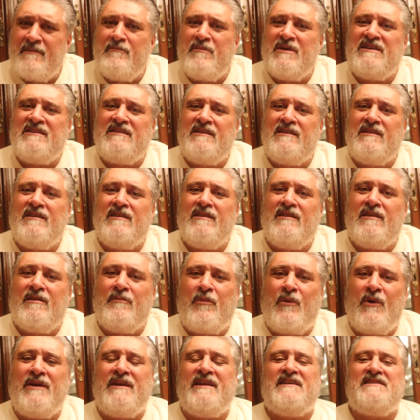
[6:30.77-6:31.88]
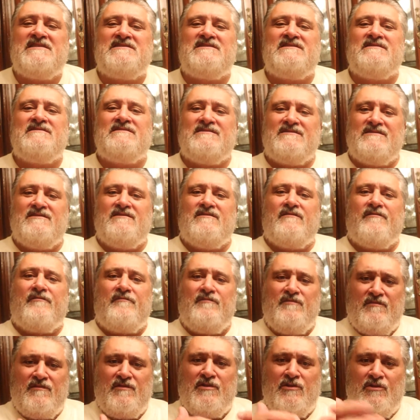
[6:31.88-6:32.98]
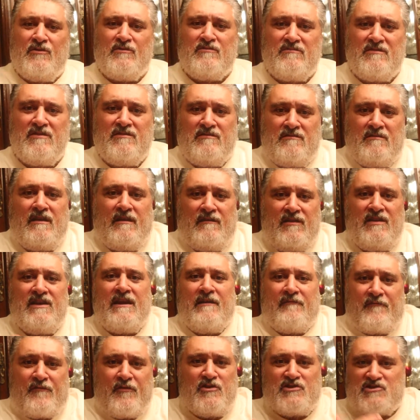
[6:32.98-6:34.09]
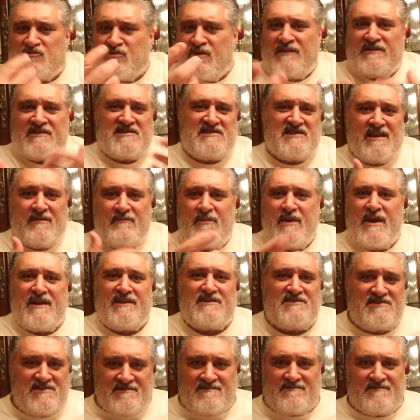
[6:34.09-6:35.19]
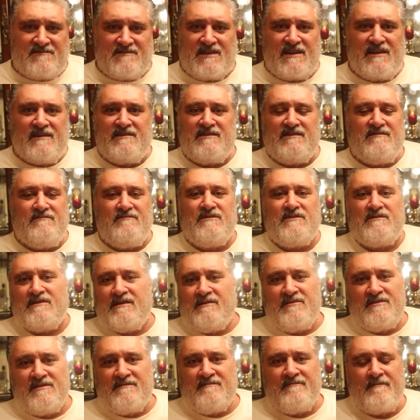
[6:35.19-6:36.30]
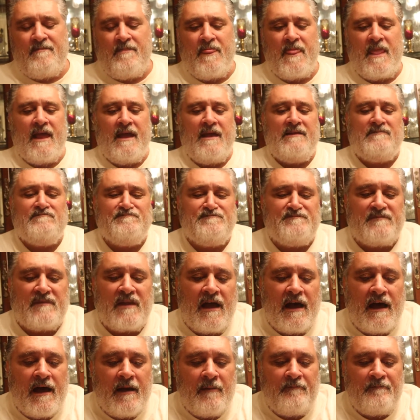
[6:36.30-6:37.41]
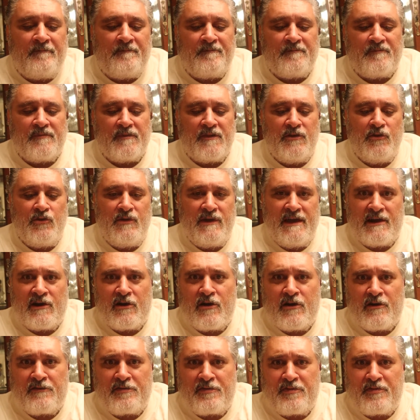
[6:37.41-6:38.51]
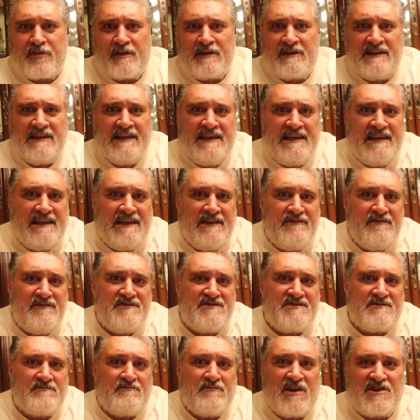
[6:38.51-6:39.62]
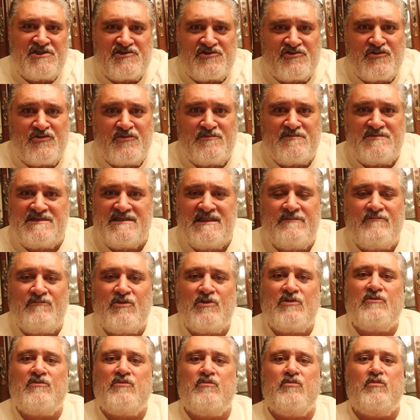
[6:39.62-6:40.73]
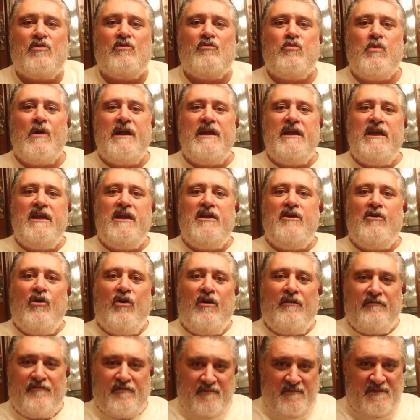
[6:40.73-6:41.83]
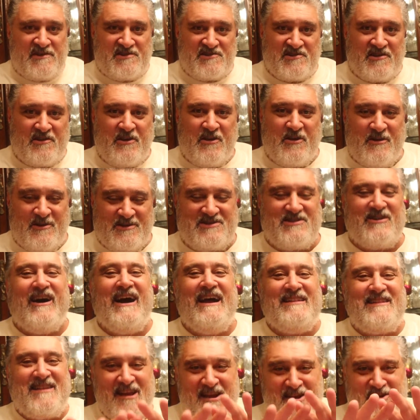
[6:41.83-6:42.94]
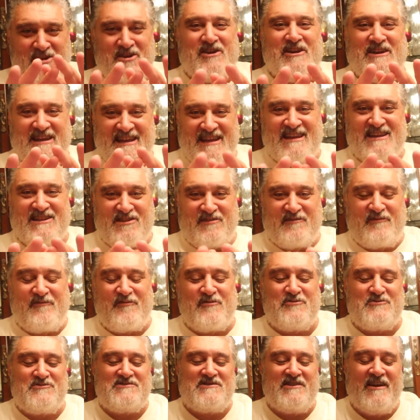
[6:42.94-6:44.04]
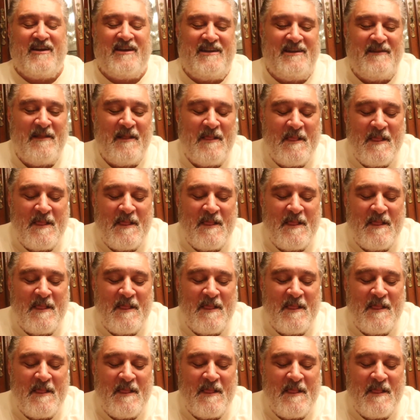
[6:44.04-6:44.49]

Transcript: But the point is, you you get fruits. We're on the same page. Okay, I mean. Um, You get earth and leaves and mushrooms, then we're, we're way off from each other. So I think you're going to get the fruits, all right?